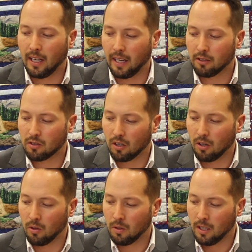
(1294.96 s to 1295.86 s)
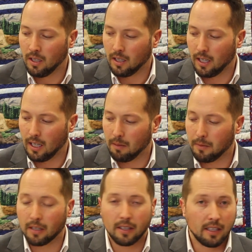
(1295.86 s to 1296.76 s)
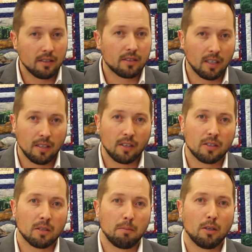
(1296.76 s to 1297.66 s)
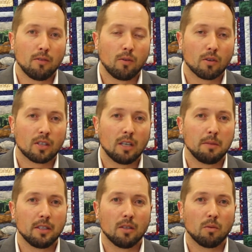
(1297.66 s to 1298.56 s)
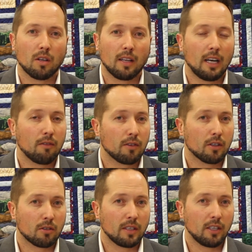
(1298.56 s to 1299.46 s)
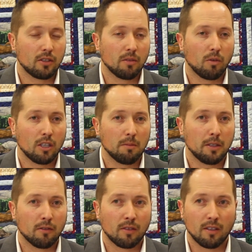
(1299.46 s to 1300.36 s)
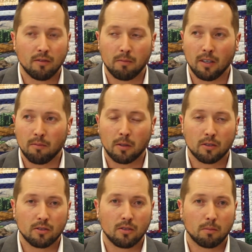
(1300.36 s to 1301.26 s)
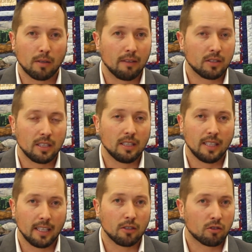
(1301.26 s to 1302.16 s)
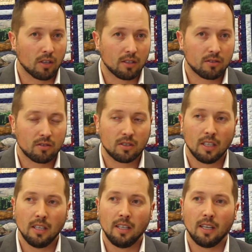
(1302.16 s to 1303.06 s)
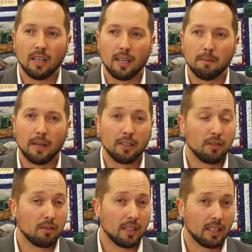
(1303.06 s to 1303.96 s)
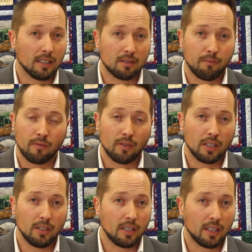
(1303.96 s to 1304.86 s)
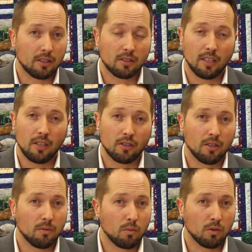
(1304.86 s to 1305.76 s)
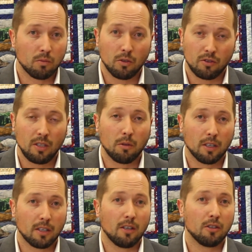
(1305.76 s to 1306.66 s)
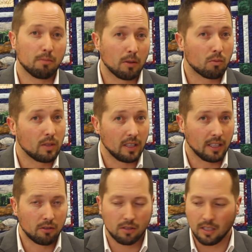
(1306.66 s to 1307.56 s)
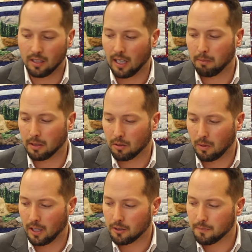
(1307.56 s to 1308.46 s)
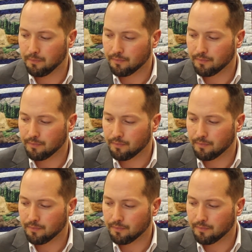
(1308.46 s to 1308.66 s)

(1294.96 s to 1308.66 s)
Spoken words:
And so there is a bill forthcoming that would allow for the creation in Wyoming of personal privacy data trusts. I do think it's very unique legislation. We'll see where it goes, but a really interesting topic to watch.